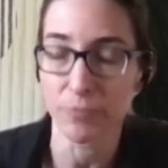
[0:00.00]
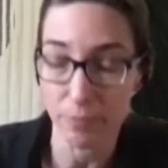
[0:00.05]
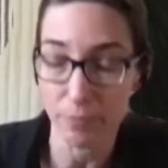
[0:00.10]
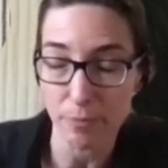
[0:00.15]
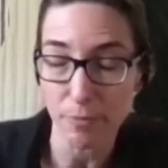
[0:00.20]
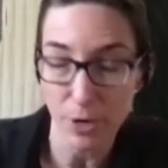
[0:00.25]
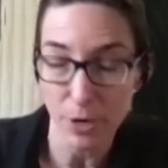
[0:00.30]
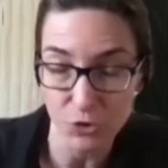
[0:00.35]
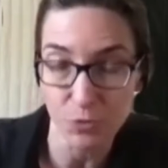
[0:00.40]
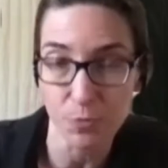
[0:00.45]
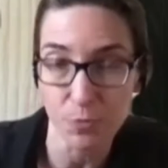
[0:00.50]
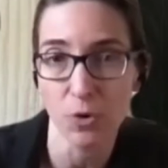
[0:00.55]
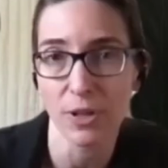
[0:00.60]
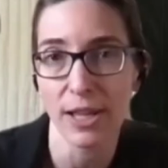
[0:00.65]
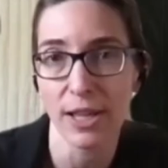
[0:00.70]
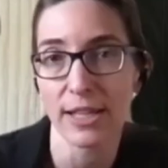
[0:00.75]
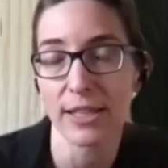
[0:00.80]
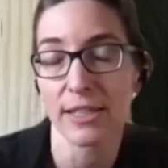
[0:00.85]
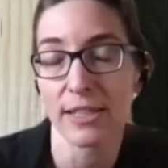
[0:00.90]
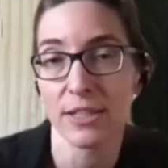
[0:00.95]
much more
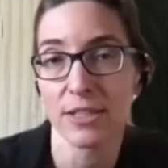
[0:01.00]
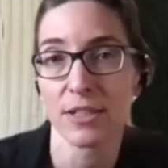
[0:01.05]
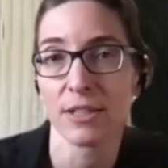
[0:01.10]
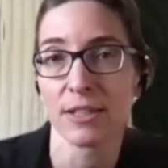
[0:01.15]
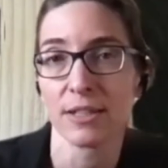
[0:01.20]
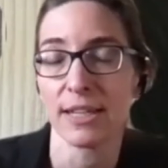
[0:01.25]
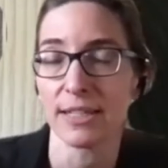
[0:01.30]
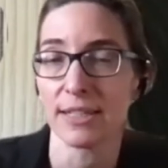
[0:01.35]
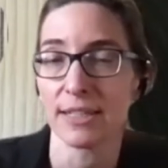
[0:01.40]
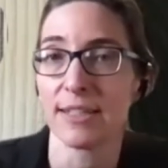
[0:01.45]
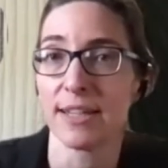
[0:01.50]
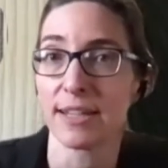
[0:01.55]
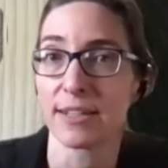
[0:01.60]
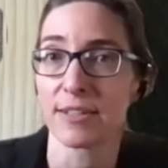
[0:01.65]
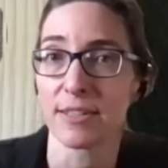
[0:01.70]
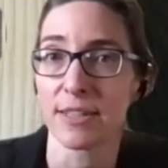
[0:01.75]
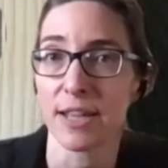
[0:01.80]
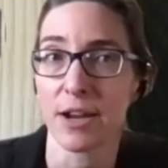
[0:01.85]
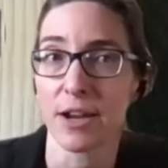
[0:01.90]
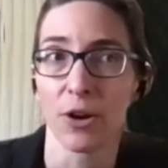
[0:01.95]
likely to get
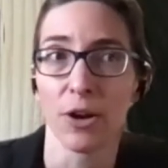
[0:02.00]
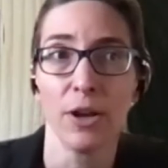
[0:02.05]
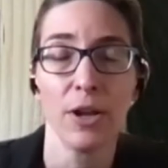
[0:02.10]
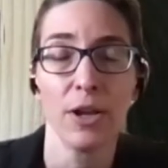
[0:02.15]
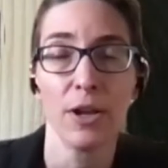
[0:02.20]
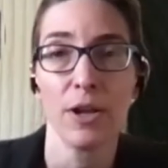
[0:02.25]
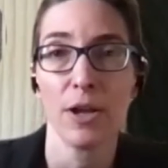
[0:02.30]
ticks there